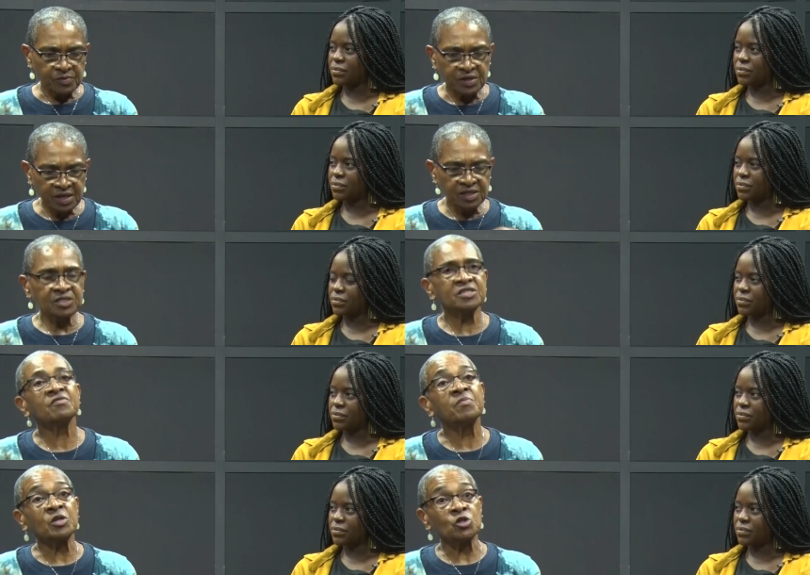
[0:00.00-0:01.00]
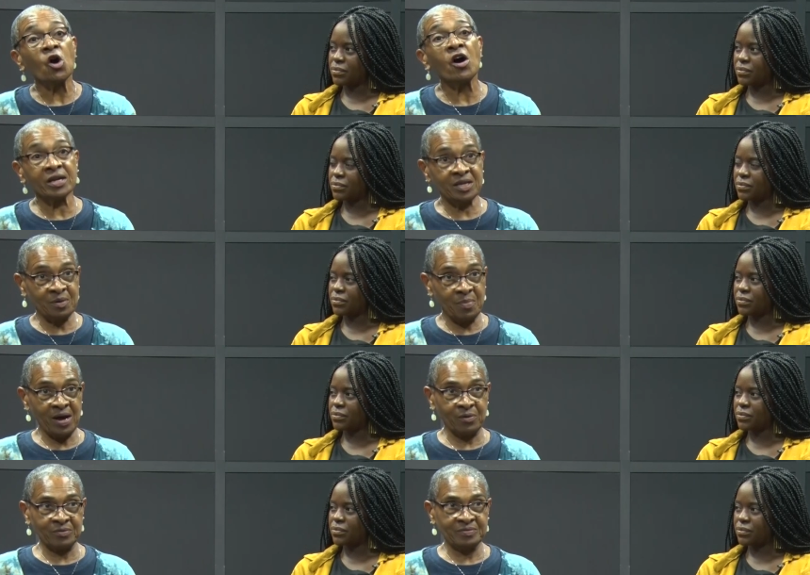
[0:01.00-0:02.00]
Speaker 1: Kenyans have been talking
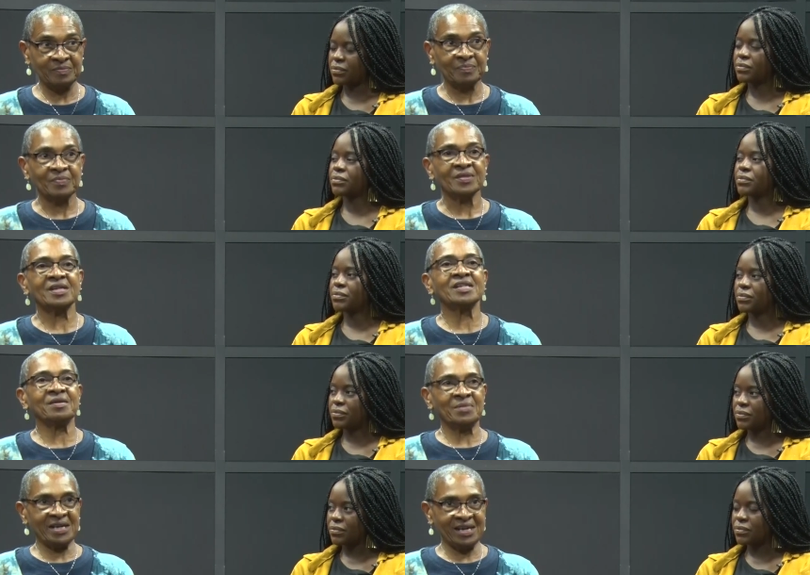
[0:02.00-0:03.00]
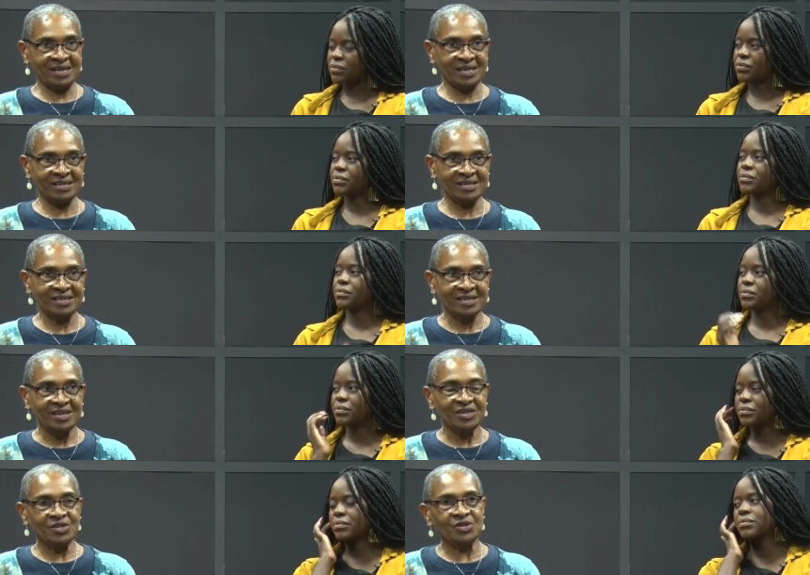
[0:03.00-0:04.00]
about eliminating,
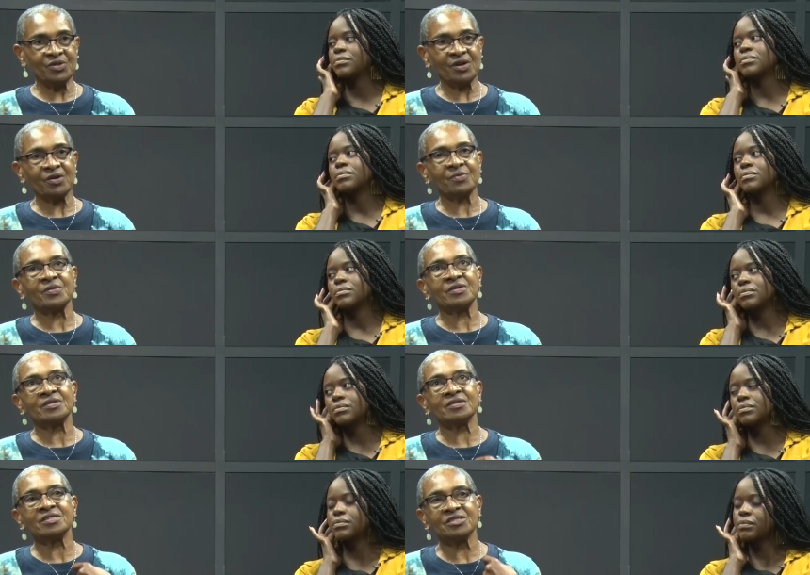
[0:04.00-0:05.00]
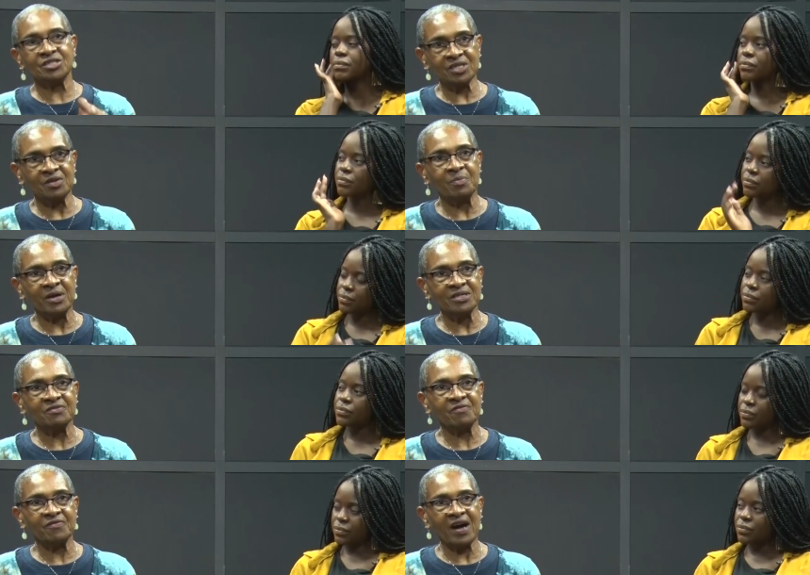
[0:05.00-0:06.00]
you know, the gender-based
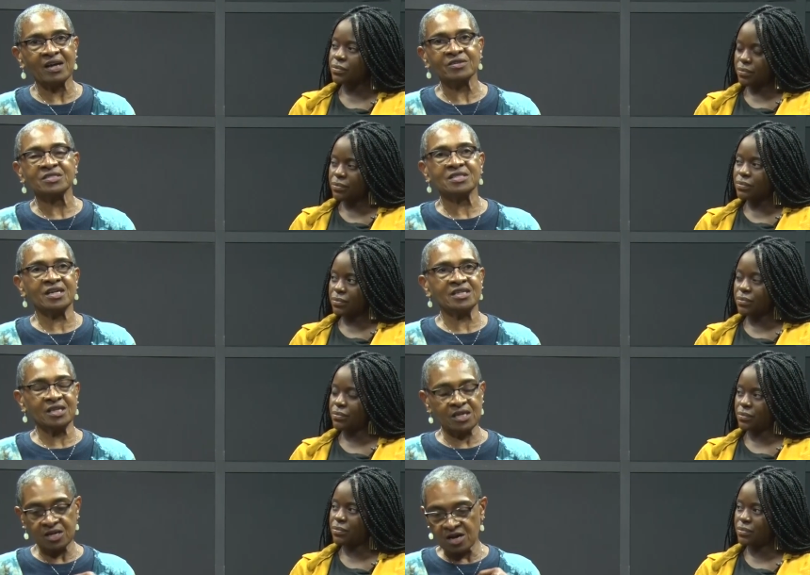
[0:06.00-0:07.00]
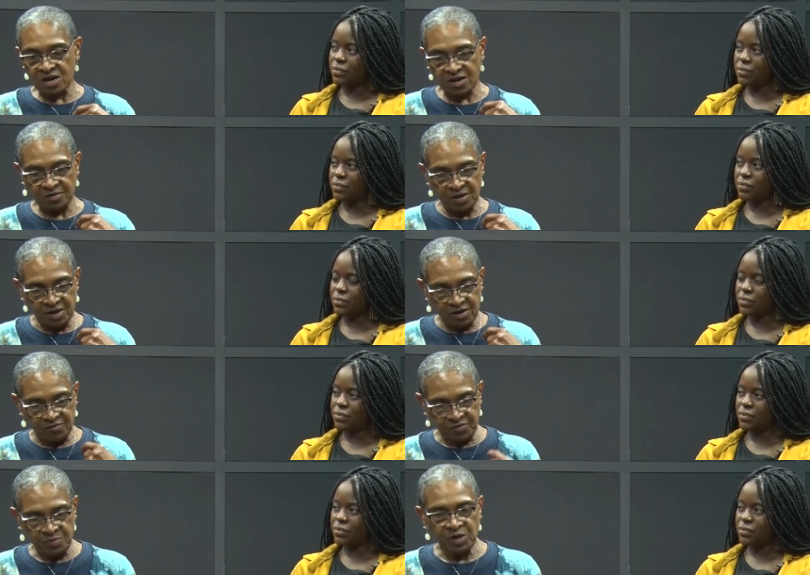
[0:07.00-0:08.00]
violence and the
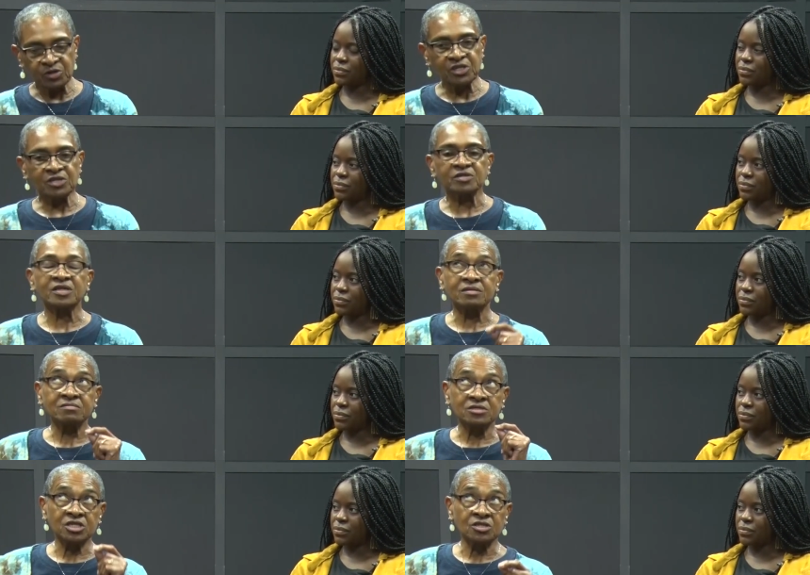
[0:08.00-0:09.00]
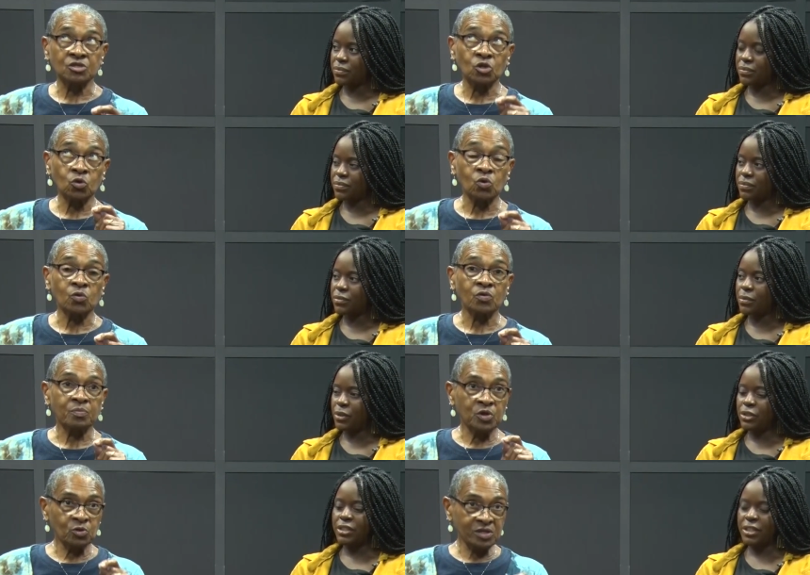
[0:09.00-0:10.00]
female genital
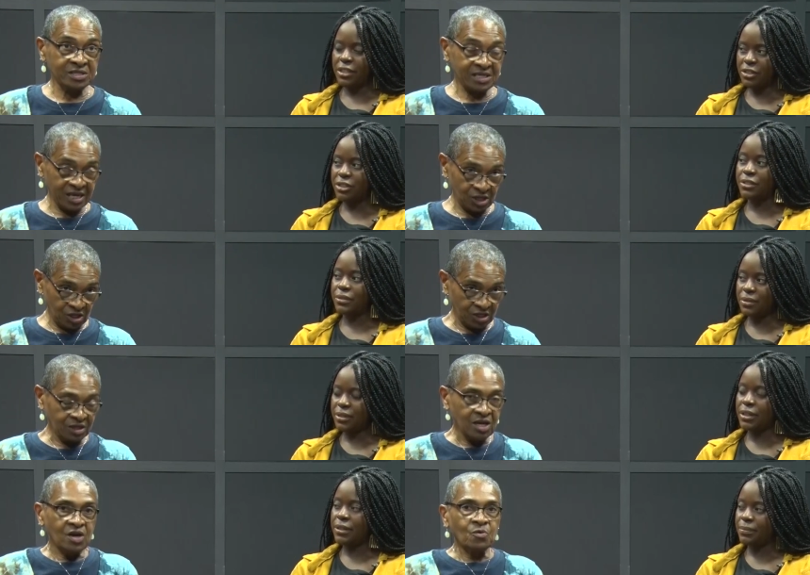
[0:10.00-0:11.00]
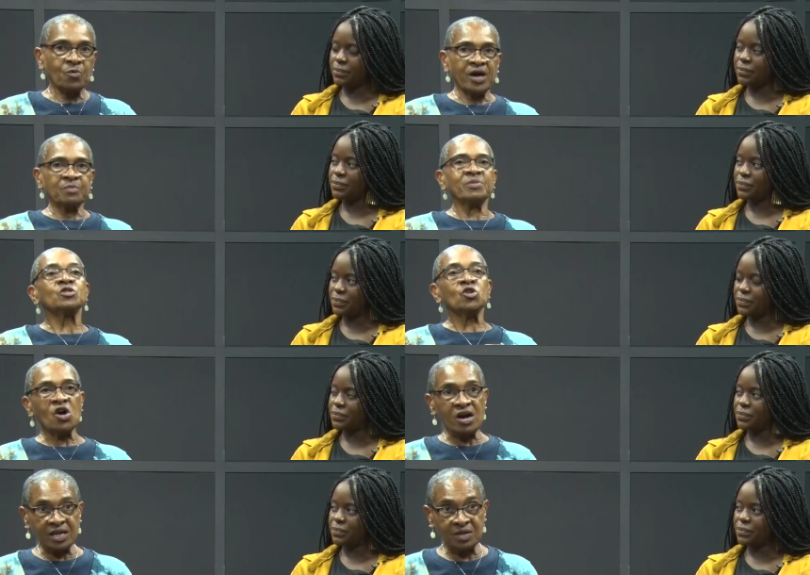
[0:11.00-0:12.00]
mutilation, right? Been
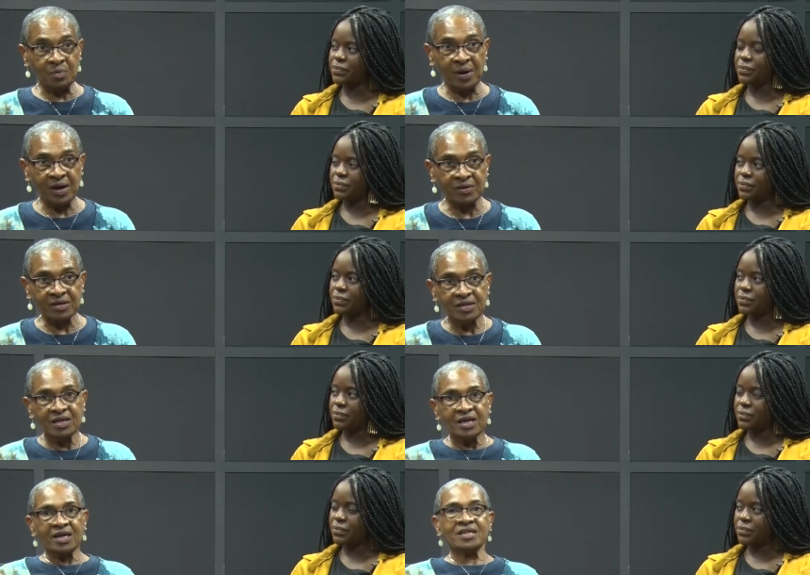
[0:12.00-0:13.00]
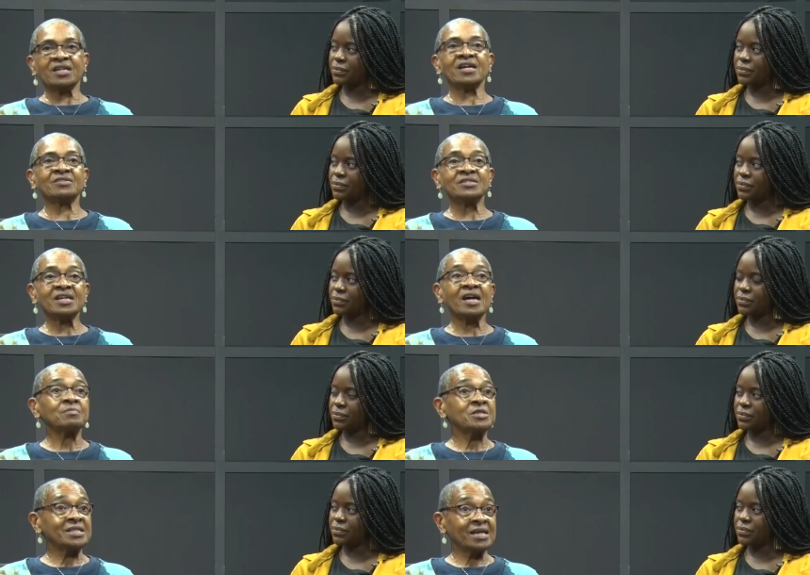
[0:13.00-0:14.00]
talking about it. And now it's
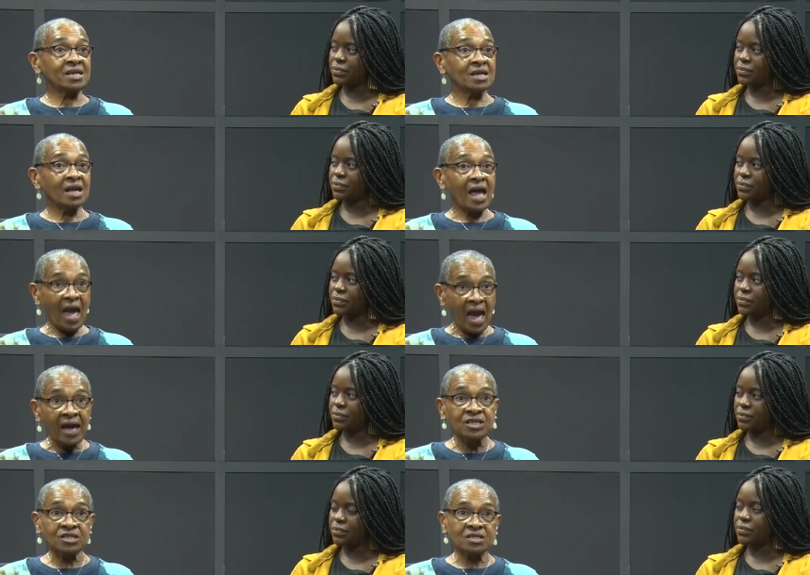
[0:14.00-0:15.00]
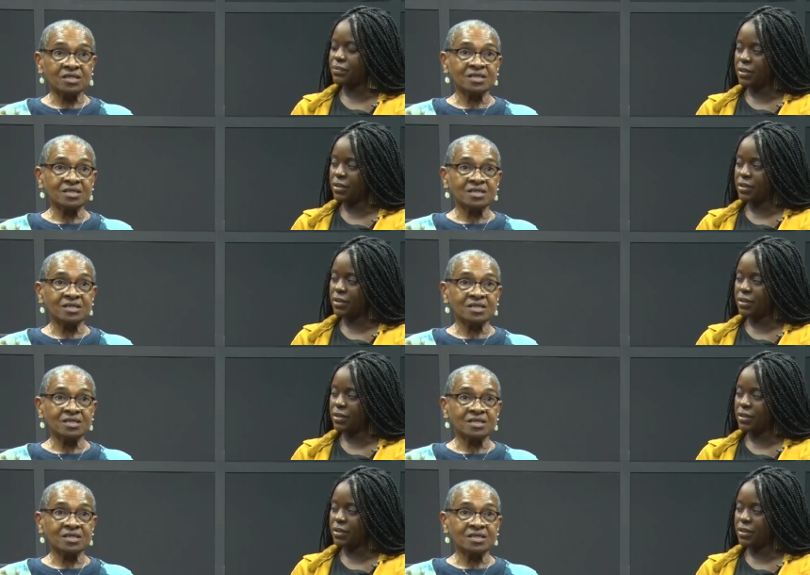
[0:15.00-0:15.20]
time to take action.